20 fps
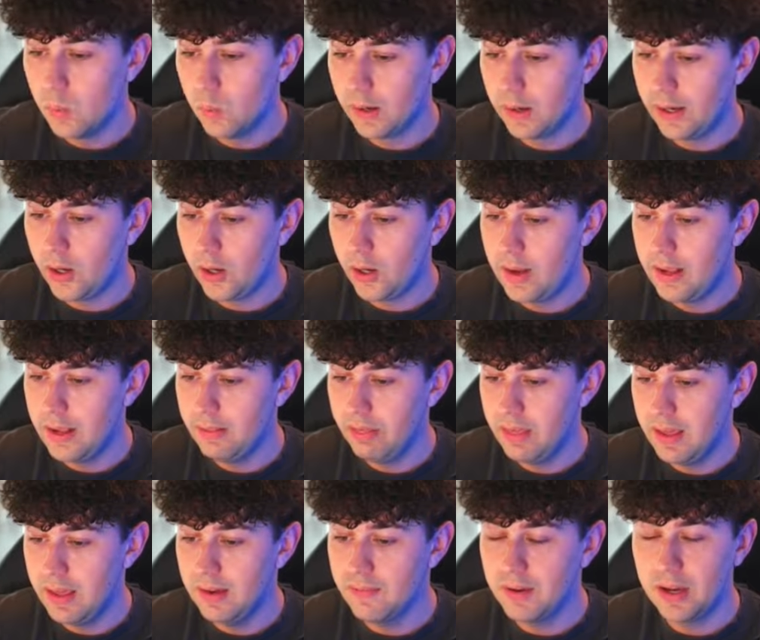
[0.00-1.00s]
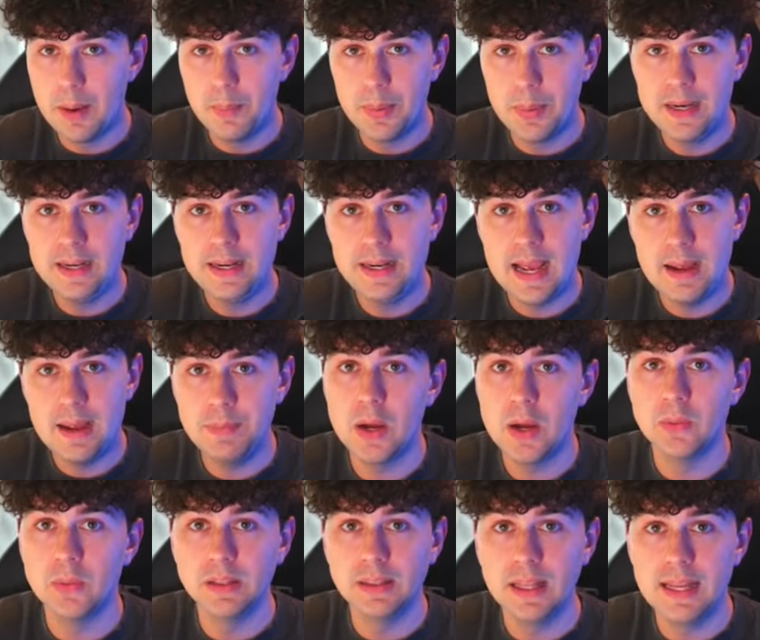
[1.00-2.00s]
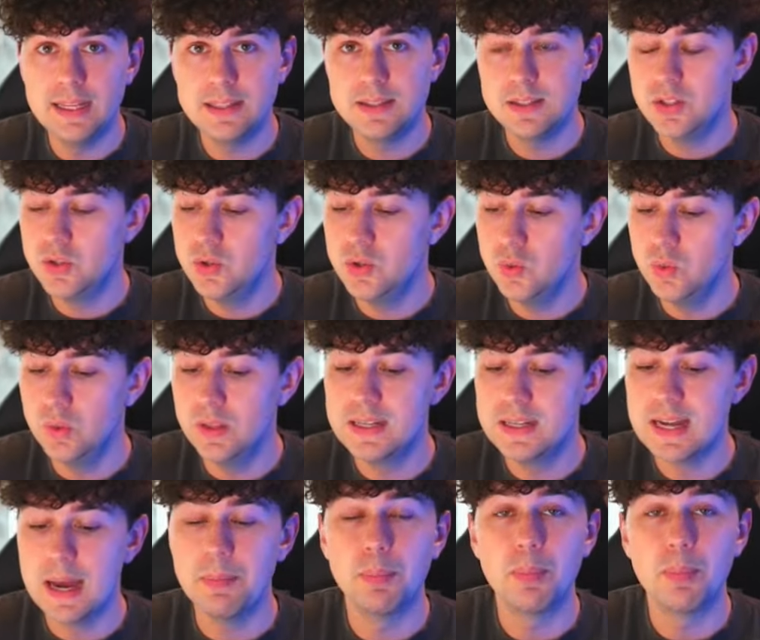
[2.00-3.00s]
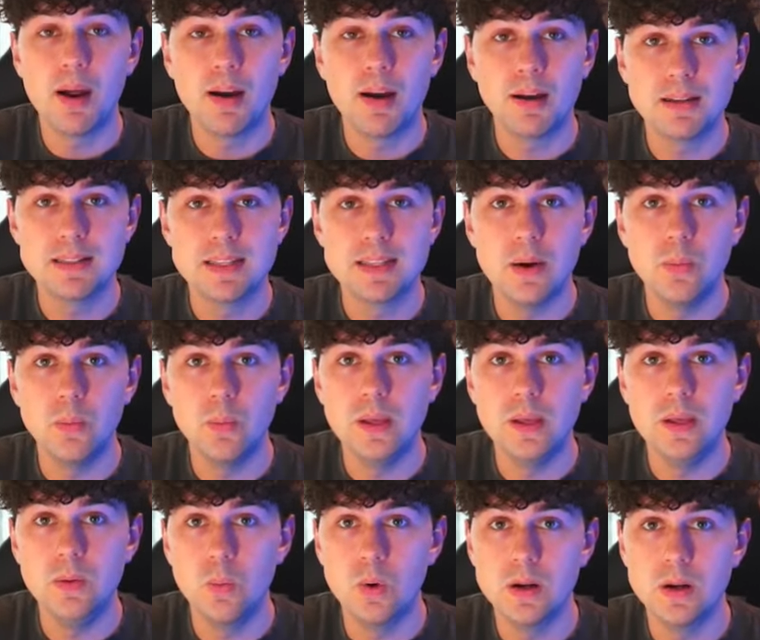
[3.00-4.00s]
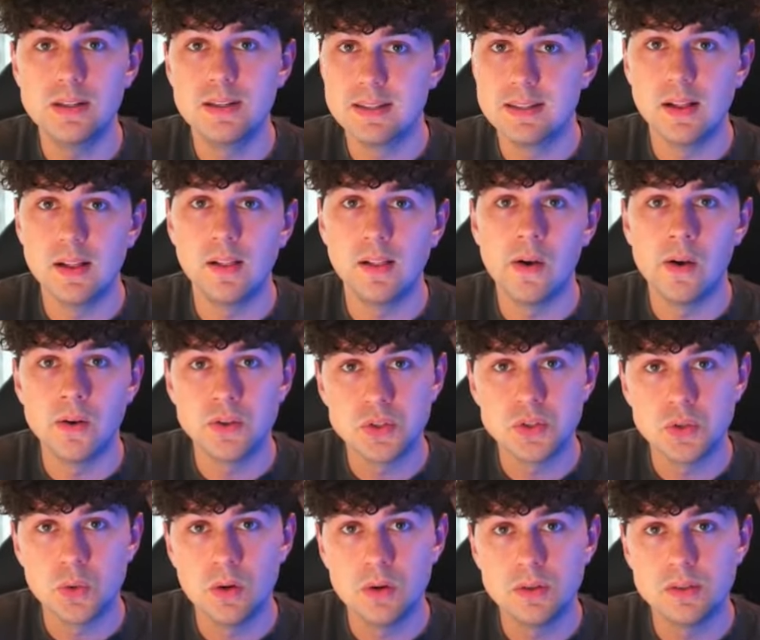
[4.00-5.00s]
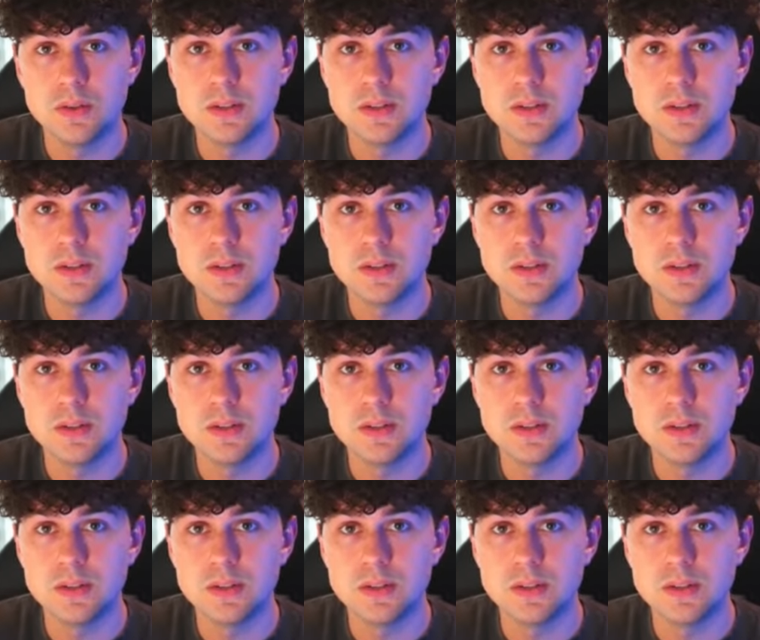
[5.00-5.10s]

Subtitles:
We're gonna go ahead and think of a company name that relates to the type of products that we want to sell on our store.